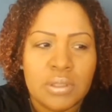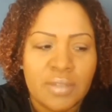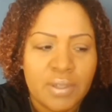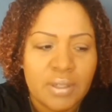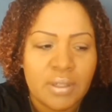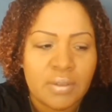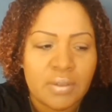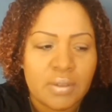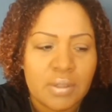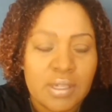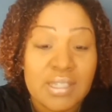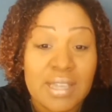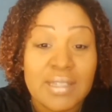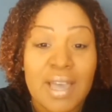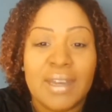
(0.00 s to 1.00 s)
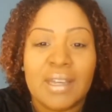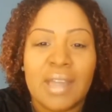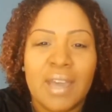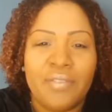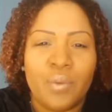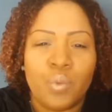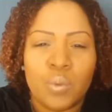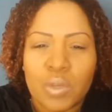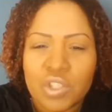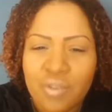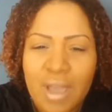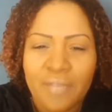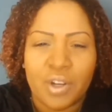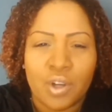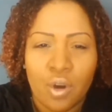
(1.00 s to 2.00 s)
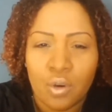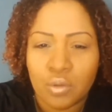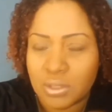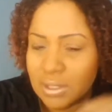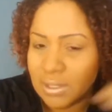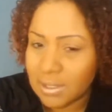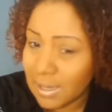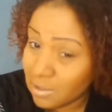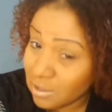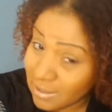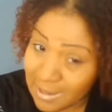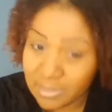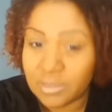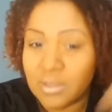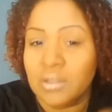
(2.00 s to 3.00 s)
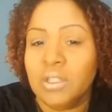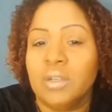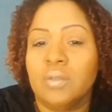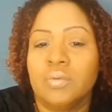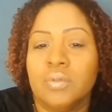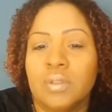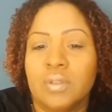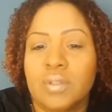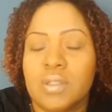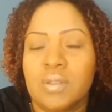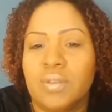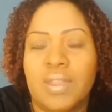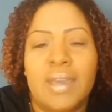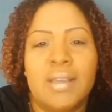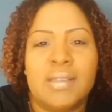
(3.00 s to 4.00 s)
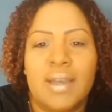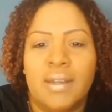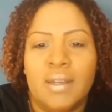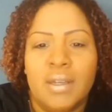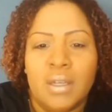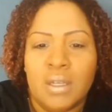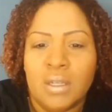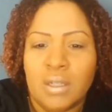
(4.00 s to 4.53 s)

living a satanic life and witchcraft and occult and looking at, you know, things that